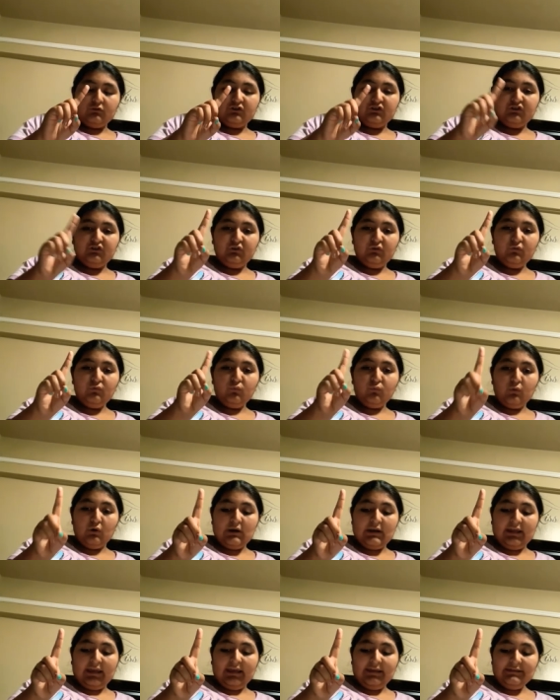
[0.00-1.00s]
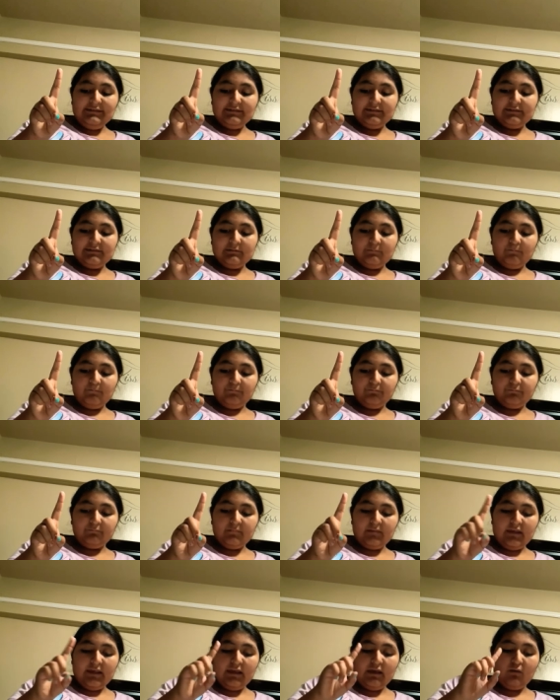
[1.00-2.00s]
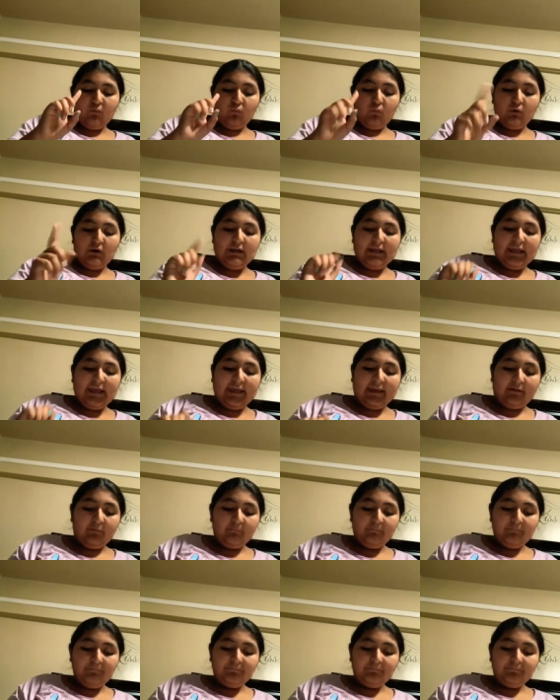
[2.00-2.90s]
two one A's, and one A.